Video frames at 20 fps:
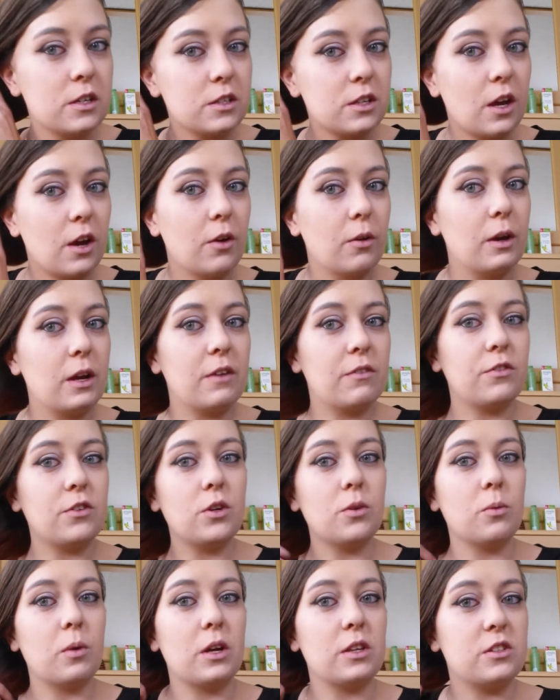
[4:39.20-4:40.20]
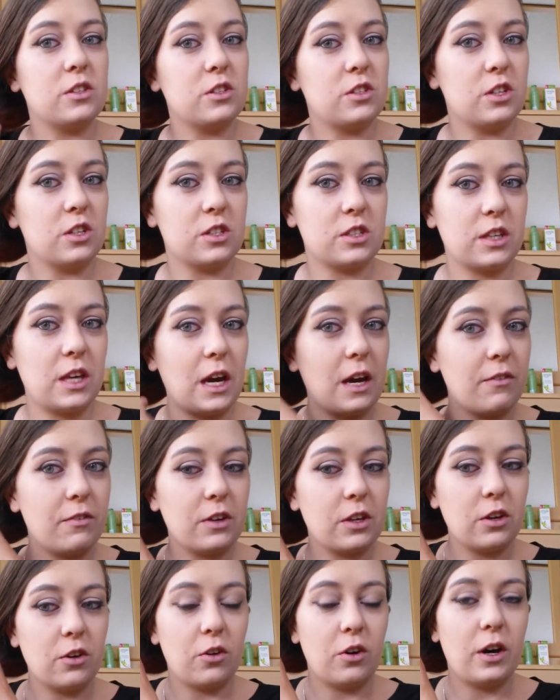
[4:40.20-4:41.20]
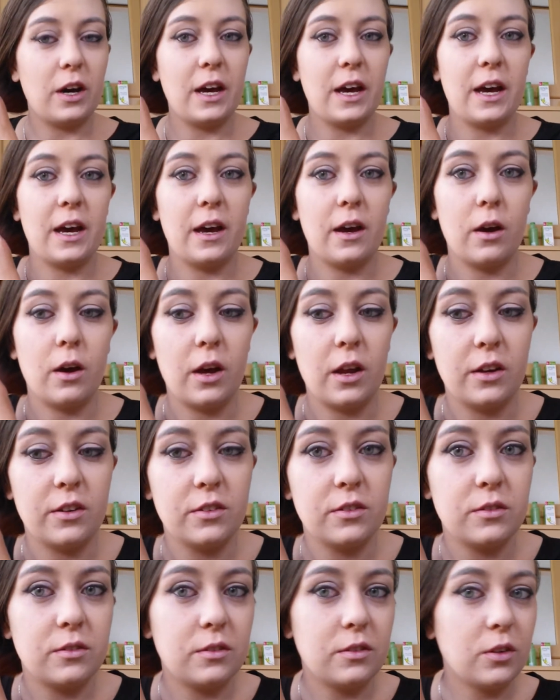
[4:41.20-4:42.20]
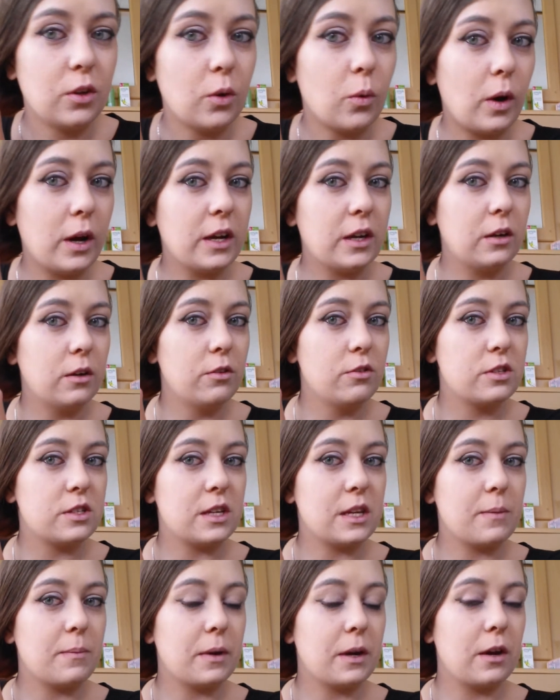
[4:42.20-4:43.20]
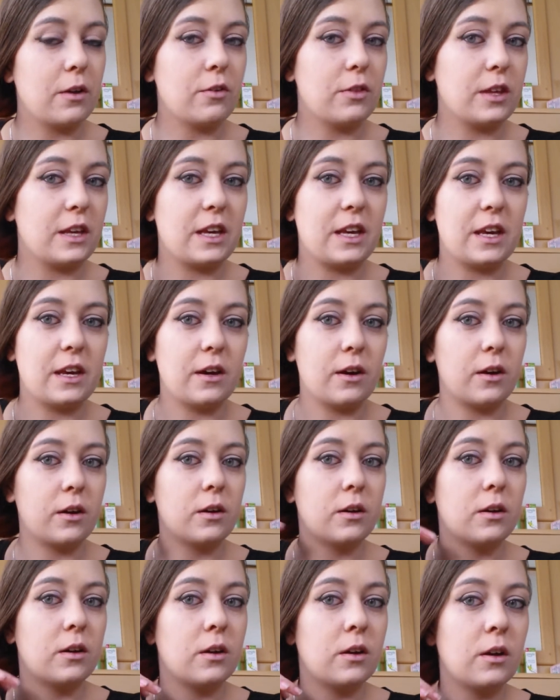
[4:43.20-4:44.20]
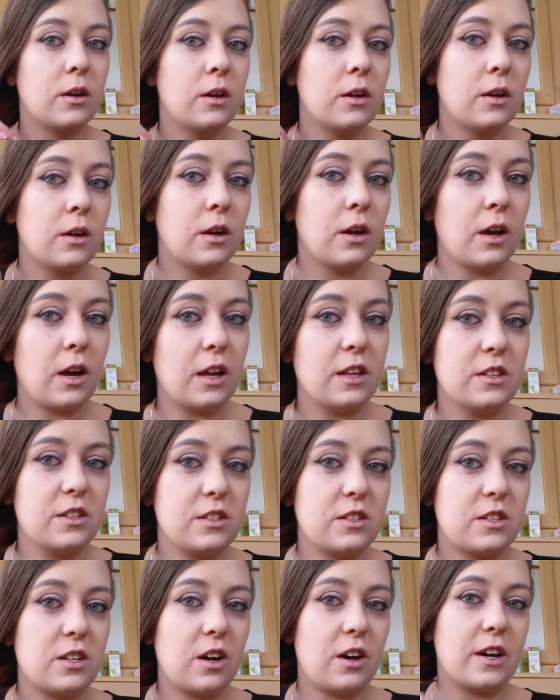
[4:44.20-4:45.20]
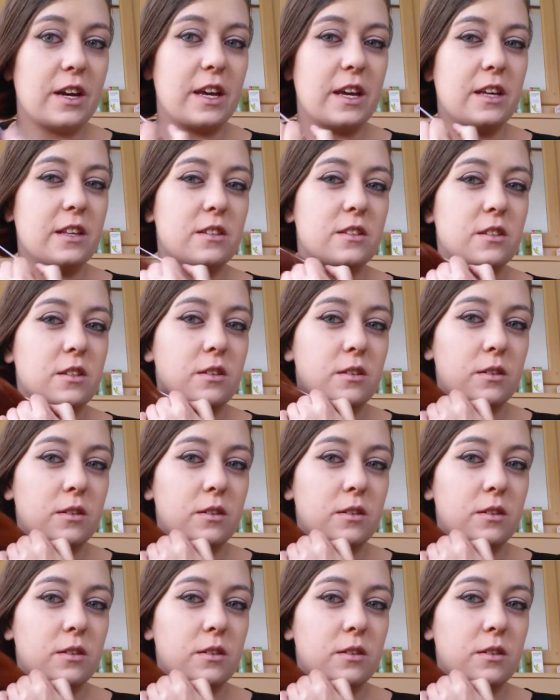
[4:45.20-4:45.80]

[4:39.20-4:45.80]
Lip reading: So if you were to just gather your hair and quite loosely below the ear and tie it.